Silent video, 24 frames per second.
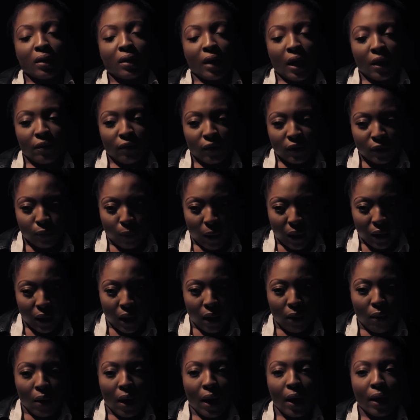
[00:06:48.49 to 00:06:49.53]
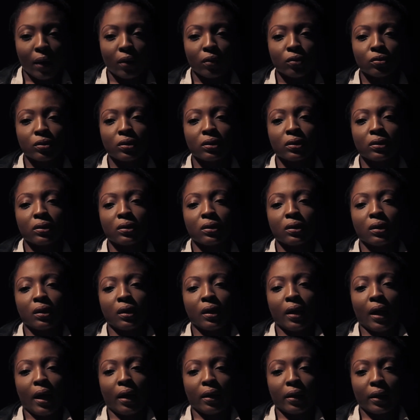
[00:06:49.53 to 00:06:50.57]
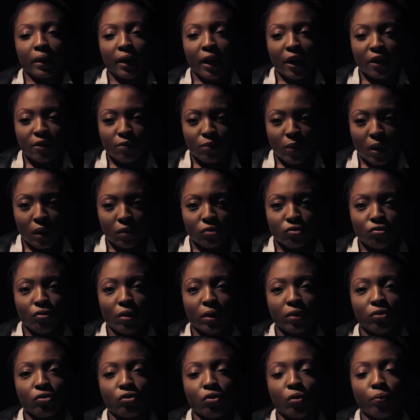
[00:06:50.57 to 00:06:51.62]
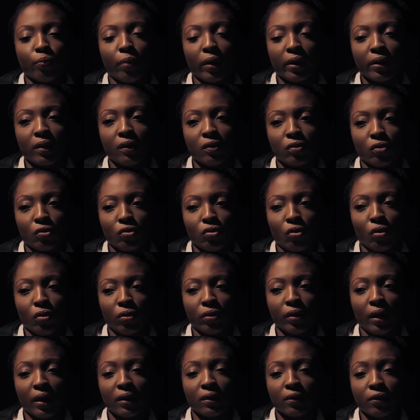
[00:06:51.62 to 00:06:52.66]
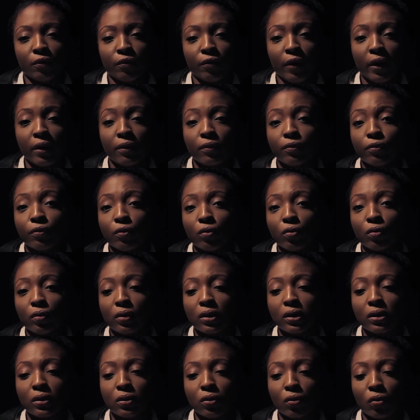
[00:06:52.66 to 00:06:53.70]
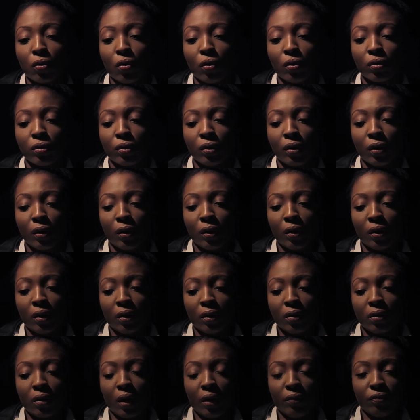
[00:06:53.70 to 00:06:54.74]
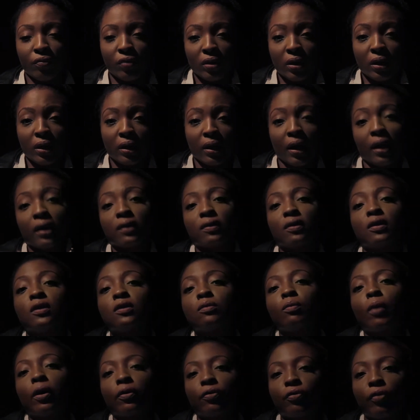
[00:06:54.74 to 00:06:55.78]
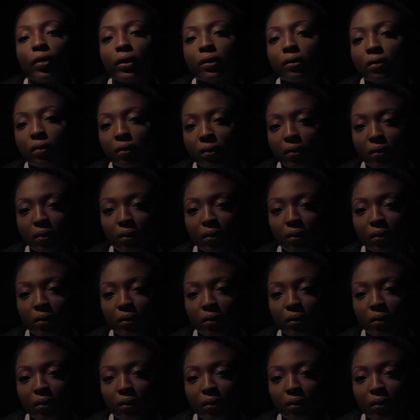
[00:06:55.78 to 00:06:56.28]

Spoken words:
gave us back our house and gave me a grad job, but he's a God that is faithful. He's a God that really cares. He's my friend.